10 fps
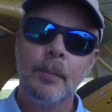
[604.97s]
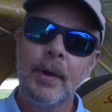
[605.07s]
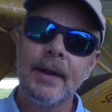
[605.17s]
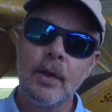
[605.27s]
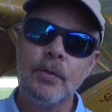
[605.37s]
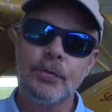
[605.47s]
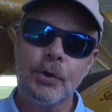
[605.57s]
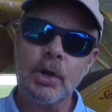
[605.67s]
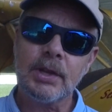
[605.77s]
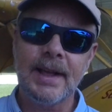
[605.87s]
But
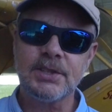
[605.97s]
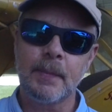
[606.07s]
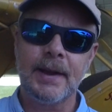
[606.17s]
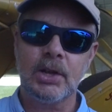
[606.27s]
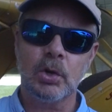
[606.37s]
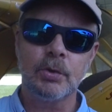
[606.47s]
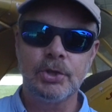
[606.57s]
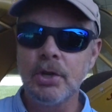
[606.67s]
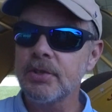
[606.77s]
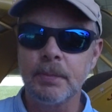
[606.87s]
third-class medical
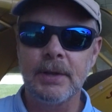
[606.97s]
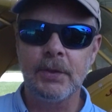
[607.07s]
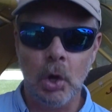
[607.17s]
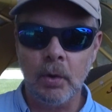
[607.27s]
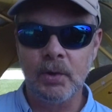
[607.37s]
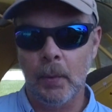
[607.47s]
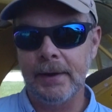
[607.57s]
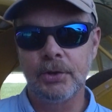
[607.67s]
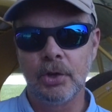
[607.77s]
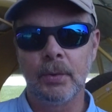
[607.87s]
used to be the only way
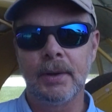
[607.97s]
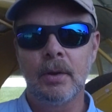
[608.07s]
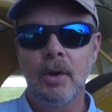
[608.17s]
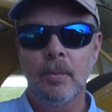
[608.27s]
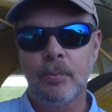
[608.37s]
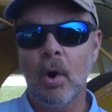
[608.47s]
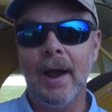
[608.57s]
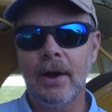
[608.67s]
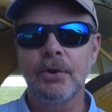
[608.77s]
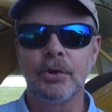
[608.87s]
to do it
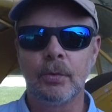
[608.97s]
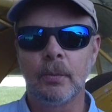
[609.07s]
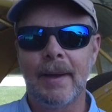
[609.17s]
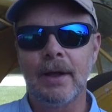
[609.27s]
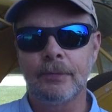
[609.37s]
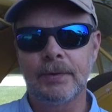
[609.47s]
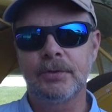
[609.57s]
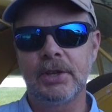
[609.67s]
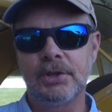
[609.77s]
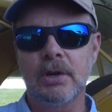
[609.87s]
prior to about
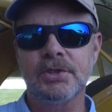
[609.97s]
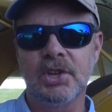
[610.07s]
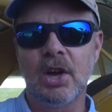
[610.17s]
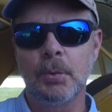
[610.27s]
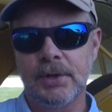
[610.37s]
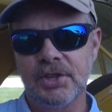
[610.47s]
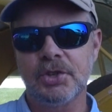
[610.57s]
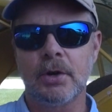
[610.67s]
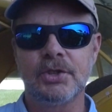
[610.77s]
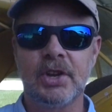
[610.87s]
15 years ago when they
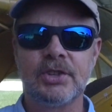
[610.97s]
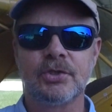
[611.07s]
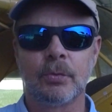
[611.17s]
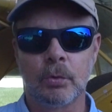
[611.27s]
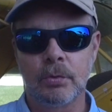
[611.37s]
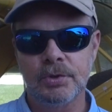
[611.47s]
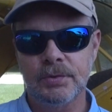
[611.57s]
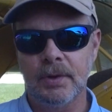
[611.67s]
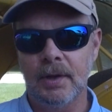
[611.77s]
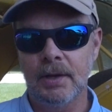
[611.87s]
started changing the
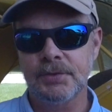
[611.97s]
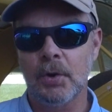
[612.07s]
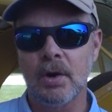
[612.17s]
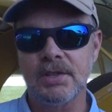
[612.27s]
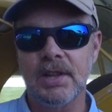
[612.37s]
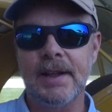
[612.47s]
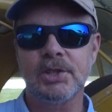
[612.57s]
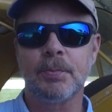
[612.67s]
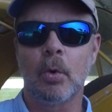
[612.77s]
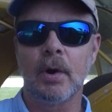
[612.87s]
rules as far as light
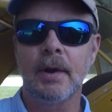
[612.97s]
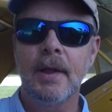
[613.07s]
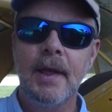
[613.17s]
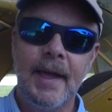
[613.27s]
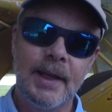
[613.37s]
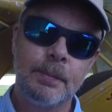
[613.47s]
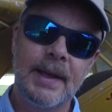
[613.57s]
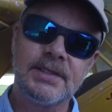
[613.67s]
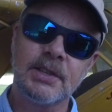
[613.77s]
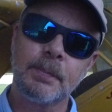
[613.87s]
sport and
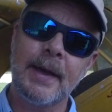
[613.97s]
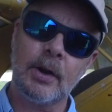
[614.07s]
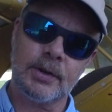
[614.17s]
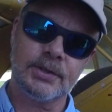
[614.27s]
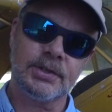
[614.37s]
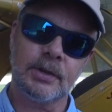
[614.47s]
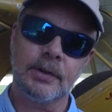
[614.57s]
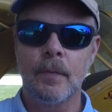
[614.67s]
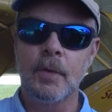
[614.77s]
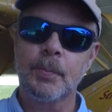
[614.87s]
BasicMed are concerned.
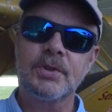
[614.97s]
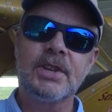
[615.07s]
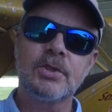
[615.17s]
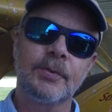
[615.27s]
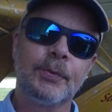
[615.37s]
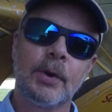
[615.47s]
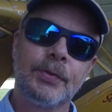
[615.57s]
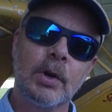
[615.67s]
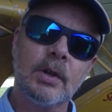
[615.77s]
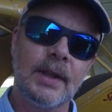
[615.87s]
The procedure for a
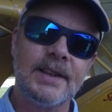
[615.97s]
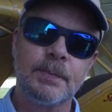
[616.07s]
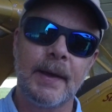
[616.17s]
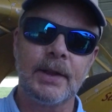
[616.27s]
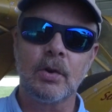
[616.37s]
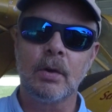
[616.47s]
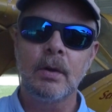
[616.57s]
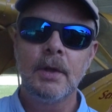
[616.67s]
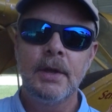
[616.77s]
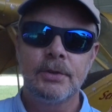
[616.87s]
third-class
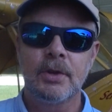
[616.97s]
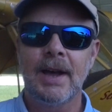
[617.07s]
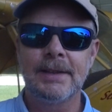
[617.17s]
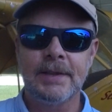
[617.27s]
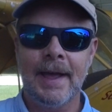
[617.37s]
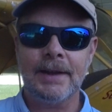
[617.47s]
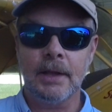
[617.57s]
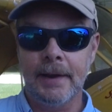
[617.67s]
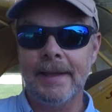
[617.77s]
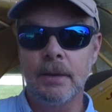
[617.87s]
medical, you contact
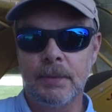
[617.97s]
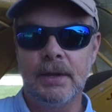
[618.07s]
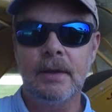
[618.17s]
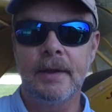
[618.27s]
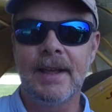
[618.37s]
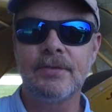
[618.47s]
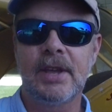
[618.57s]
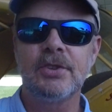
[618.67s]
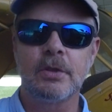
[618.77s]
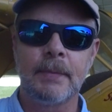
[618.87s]
an AME, an
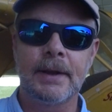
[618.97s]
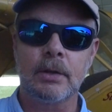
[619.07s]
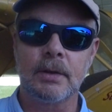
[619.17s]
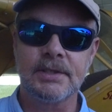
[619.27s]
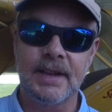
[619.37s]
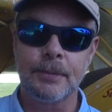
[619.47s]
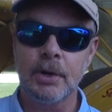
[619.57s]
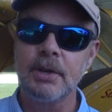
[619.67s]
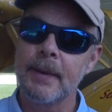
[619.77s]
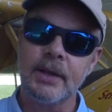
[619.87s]
Aviation Medical
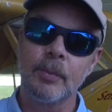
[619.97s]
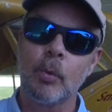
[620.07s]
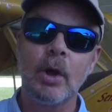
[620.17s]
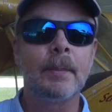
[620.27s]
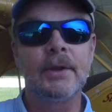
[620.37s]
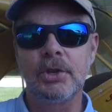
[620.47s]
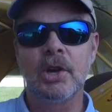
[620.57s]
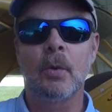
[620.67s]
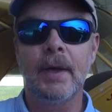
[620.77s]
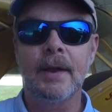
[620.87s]
Examiner. You make an appointment, you
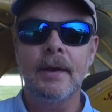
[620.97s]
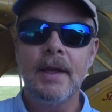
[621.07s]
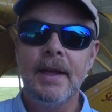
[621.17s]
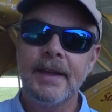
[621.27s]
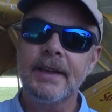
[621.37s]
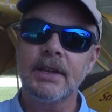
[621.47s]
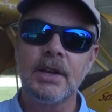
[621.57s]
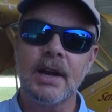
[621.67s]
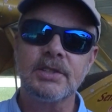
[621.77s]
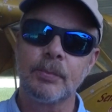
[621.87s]
go in, he
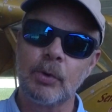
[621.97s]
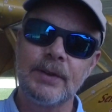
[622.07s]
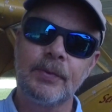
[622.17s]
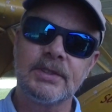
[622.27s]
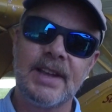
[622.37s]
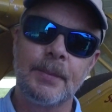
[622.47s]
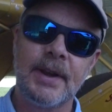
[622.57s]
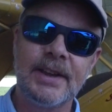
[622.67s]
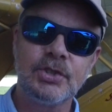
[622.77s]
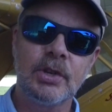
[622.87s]
conducts a brief
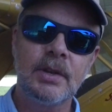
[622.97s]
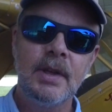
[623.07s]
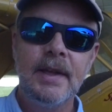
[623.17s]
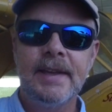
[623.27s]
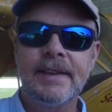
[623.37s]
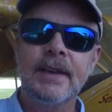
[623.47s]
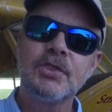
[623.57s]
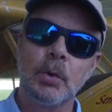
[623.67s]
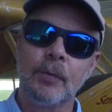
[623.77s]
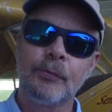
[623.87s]
examination. He gives
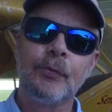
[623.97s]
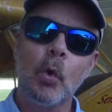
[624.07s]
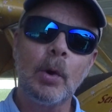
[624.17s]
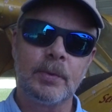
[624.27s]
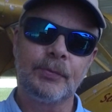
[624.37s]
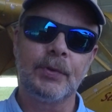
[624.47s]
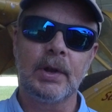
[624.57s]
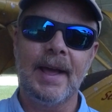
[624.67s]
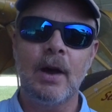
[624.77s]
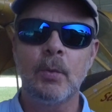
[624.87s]
you a form to
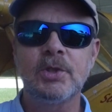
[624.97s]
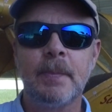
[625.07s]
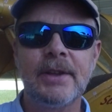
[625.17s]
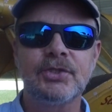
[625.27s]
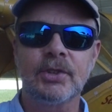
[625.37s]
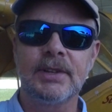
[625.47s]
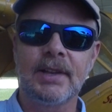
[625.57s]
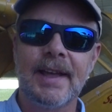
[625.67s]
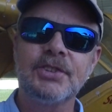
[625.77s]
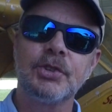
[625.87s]
fill out, which basically
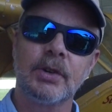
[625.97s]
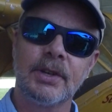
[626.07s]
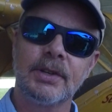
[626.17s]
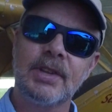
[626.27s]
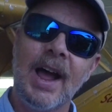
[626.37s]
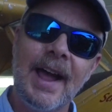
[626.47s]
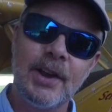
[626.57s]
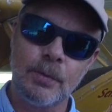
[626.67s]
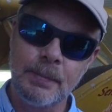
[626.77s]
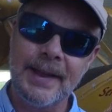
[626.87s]
lists your
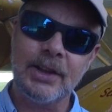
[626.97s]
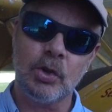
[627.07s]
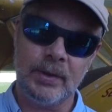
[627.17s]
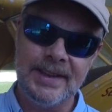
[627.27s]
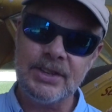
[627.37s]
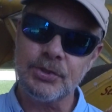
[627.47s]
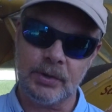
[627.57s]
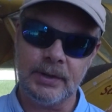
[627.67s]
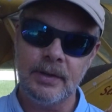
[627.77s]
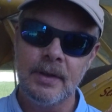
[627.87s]
entire medical history.